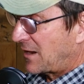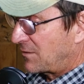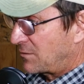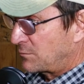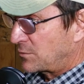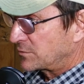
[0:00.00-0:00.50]

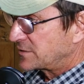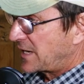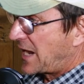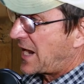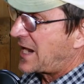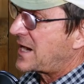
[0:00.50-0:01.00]

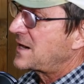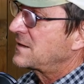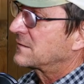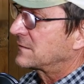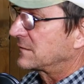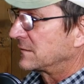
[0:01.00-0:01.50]
almost
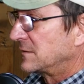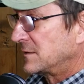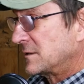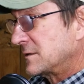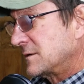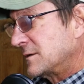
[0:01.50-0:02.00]
anal
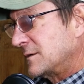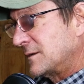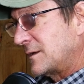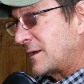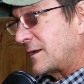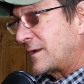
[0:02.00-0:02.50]

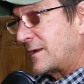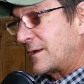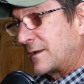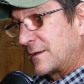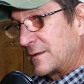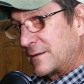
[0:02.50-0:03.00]

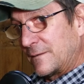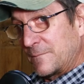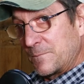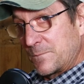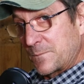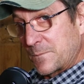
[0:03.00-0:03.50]
uh,
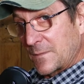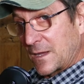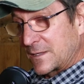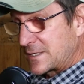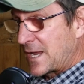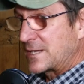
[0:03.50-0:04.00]

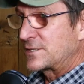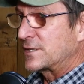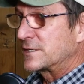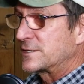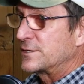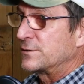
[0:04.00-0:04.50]

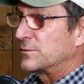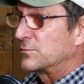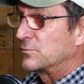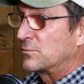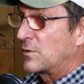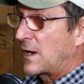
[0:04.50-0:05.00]
attention
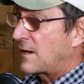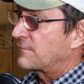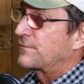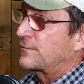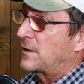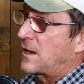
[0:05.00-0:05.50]
to
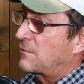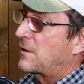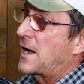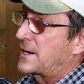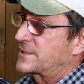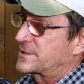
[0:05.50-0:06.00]
how, how
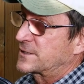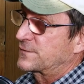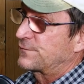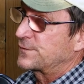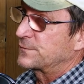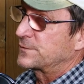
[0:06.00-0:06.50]
hot is
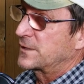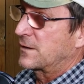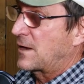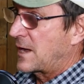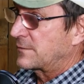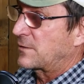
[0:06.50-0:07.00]
this food? You
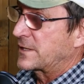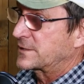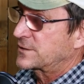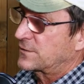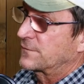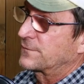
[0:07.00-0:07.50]
know, how do I
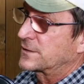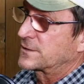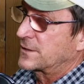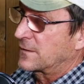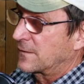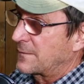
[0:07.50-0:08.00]
serve
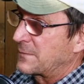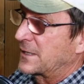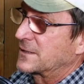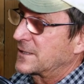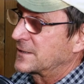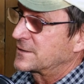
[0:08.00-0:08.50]
this? You know, I
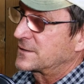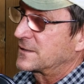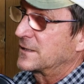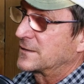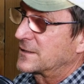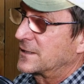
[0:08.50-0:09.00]
mean, it, it's, yeah.
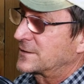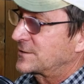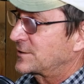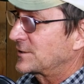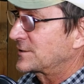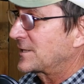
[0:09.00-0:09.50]
it's, it's,
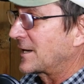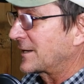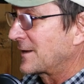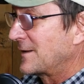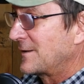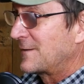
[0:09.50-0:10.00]
it's just That's a
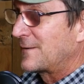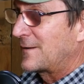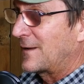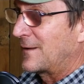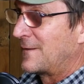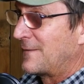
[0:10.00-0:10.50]
like, nightmare.
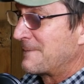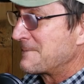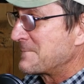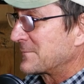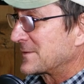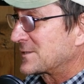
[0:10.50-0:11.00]
Yeah.
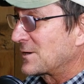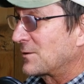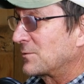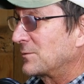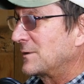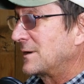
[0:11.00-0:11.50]

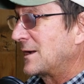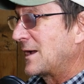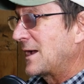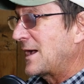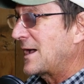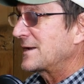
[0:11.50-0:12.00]
So
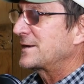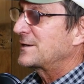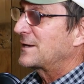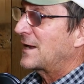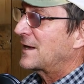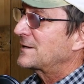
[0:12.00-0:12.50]
how do
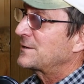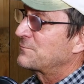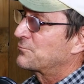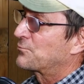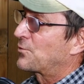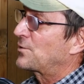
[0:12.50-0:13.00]
you, how do
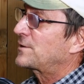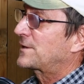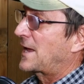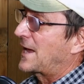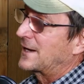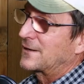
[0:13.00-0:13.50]
you work
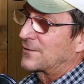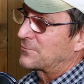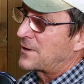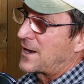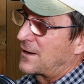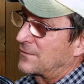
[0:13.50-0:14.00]
that
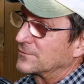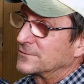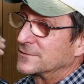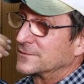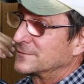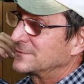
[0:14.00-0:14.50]

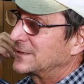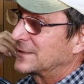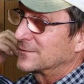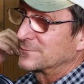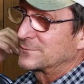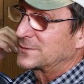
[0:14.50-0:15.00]
around, you
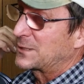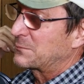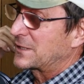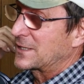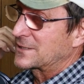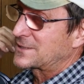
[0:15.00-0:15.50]
know,
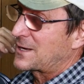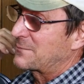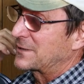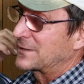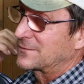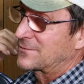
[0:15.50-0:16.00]
somebody that's
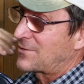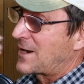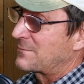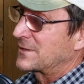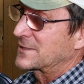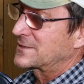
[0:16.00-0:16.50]
coming and
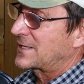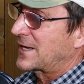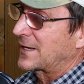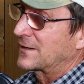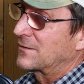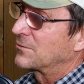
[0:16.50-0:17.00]
grabbing this
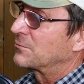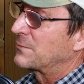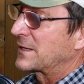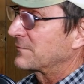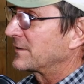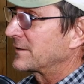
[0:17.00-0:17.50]
thing and, oh,
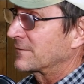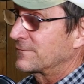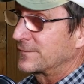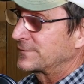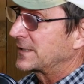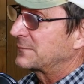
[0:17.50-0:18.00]
by the way, they're
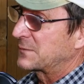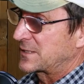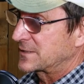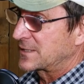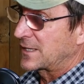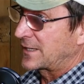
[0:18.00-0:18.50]
fifteen minutes